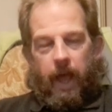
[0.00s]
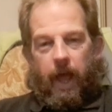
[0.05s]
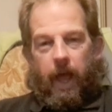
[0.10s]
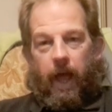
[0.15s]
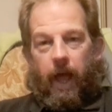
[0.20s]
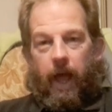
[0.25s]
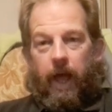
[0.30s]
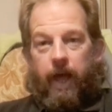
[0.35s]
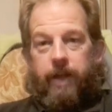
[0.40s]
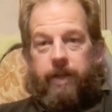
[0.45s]

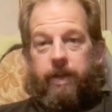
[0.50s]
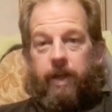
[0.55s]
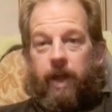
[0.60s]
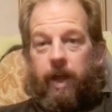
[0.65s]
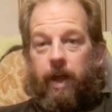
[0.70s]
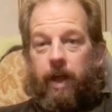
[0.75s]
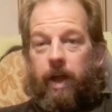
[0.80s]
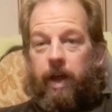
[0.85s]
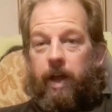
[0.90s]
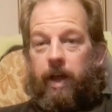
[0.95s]
And
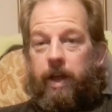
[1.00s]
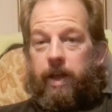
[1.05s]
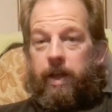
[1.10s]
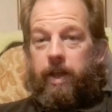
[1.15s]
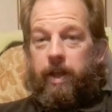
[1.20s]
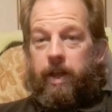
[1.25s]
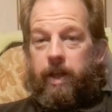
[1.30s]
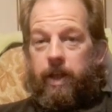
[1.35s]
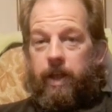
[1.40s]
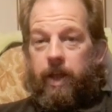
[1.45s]

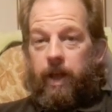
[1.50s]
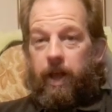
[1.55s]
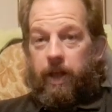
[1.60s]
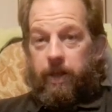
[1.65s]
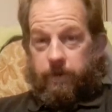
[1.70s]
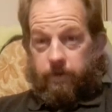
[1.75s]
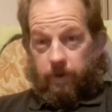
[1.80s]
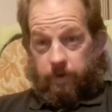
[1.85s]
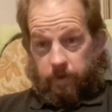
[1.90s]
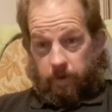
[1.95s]

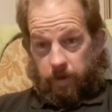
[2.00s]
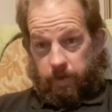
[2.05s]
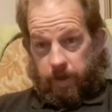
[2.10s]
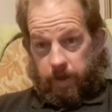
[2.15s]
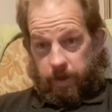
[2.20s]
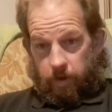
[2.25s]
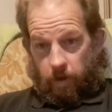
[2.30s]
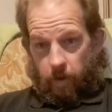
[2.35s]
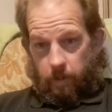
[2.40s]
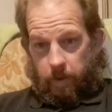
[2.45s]
so I got this
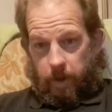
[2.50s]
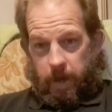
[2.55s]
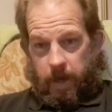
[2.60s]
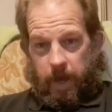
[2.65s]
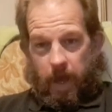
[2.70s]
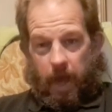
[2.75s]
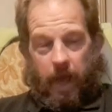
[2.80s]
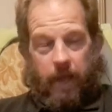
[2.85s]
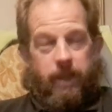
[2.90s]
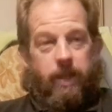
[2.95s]

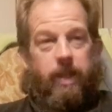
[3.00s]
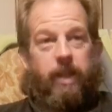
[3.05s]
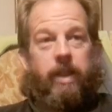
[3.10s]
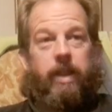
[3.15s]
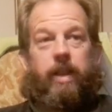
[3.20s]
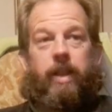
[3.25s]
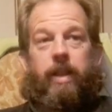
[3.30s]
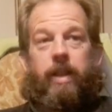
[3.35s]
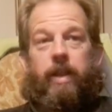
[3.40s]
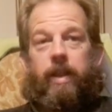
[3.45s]
copy, and
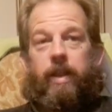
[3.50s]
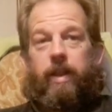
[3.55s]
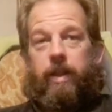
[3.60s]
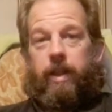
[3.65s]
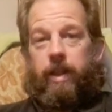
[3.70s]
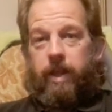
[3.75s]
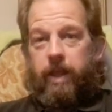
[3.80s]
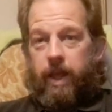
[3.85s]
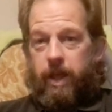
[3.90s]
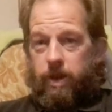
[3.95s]

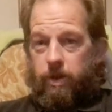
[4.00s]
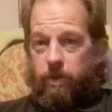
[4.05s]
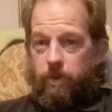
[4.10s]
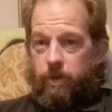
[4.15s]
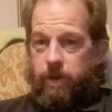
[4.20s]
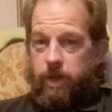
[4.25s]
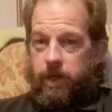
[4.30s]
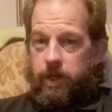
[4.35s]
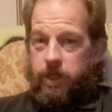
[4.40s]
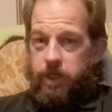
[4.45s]
this
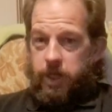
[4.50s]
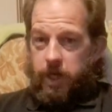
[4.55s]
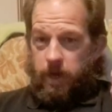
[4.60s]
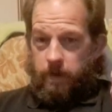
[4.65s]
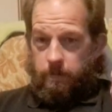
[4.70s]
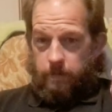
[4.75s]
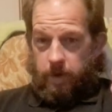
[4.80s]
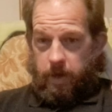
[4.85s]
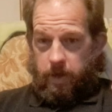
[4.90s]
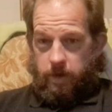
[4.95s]
was the
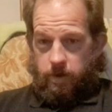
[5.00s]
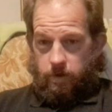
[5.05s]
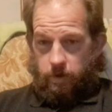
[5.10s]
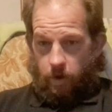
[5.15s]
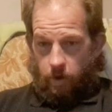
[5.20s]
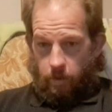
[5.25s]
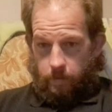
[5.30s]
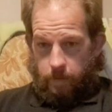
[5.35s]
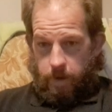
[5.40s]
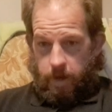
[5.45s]
cheapest
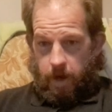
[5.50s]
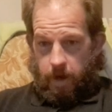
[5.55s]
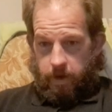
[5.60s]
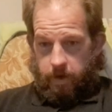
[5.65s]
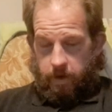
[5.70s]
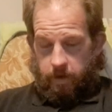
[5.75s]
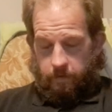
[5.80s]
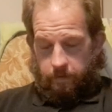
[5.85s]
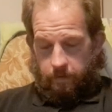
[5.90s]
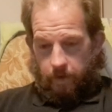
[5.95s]
copy I
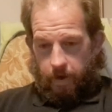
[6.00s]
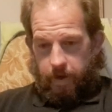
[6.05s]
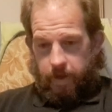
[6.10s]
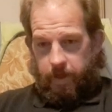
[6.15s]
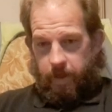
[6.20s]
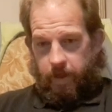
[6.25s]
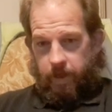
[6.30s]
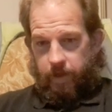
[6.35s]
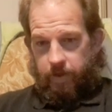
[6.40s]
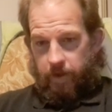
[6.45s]
could find
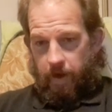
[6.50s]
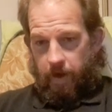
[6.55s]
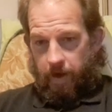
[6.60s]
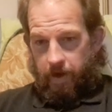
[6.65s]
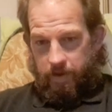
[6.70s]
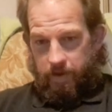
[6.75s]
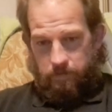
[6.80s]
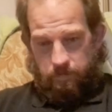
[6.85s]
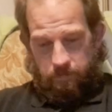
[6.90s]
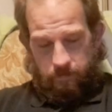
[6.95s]
at the
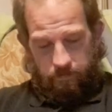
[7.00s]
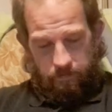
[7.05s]
time.